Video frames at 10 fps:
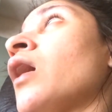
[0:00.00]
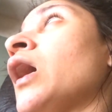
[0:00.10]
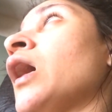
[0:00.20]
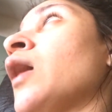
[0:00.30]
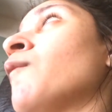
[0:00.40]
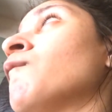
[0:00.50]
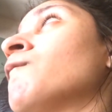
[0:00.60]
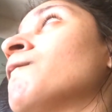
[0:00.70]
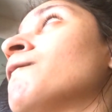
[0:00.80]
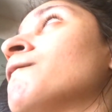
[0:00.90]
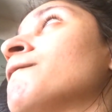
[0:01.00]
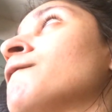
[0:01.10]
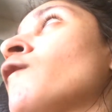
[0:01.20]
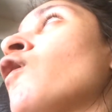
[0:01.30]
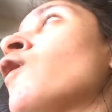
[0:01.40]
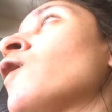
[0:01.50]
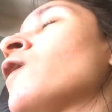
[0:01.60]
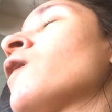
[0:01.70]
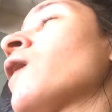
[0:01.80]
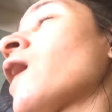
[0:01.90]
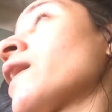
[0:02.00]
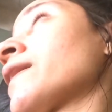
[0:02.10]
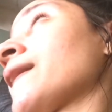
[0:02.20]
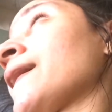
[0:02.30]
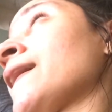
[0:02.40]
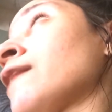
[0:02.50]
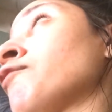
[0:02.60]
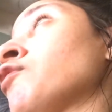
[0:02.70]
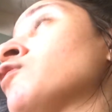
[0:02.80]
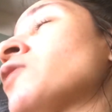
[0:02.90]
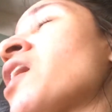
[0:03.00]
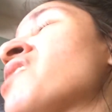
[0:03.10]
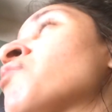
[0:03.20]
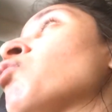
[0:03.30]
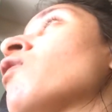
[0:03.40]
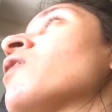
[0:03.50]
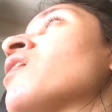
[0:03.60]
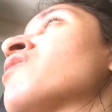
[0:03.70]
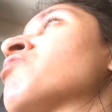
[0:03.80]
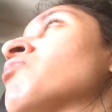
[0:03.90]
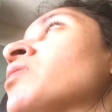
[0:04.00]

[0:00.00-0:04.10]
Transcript: Um, or I can give you guys bonus